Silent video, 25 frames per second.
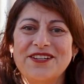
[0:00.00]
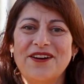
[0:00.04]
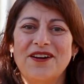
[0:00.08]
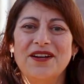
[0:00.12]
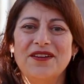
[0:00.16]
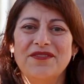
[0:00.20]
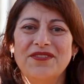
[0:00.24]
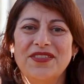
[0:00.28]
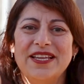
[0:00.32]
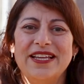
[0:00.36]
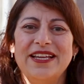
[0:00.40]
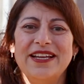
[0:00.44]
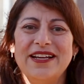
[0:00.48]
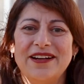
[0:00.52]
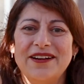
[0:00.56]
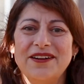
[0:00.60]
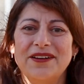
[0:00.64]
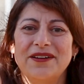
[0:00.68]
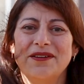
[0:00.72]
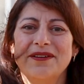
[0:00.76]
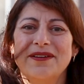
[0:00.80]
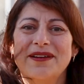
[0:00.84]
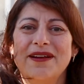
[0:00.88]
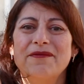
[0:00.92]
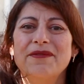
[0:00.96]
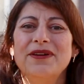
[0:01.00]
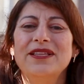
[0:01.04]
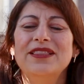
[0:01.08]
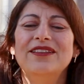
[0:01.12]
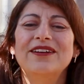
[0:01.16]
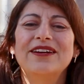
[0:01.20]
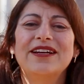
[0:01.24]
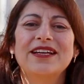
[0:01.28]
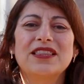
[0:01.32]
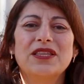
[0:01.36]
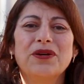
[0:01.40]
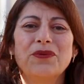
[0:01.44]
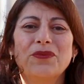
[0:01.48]
start of the year. And we
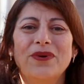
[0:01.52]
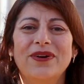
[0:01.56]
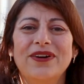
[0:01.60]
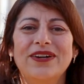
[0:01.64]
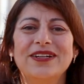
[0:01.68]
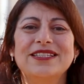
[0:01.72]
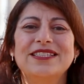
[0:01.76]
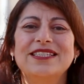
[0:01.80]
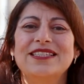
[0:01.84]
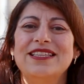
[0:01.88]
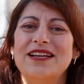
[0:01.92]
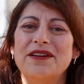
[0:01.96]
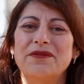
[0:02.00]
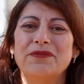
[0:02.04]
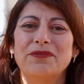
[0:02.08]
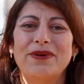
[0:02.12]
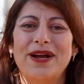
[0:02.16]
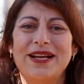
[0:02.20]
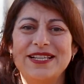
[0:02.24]
look at the words that